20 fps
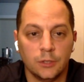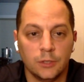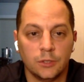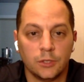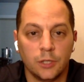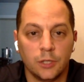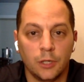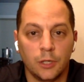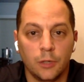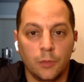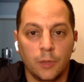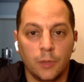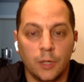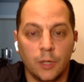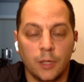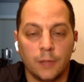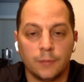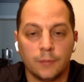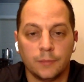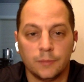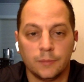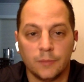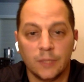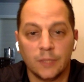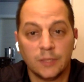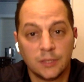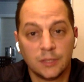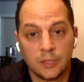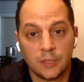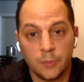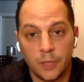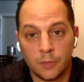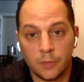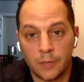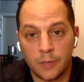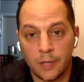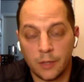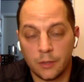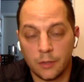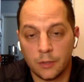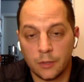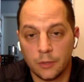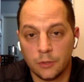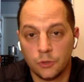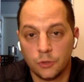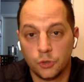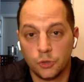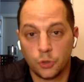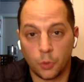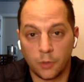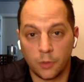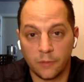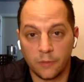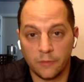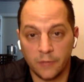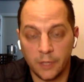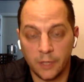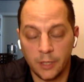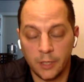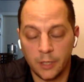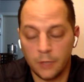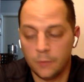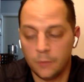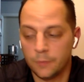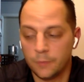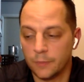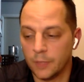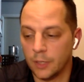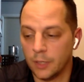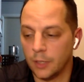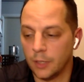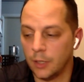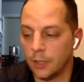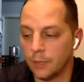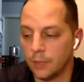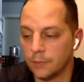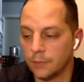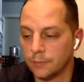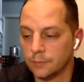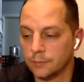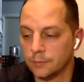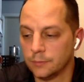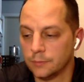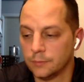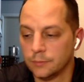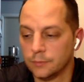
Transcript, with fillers: So um, this is going to be a rather short video, um,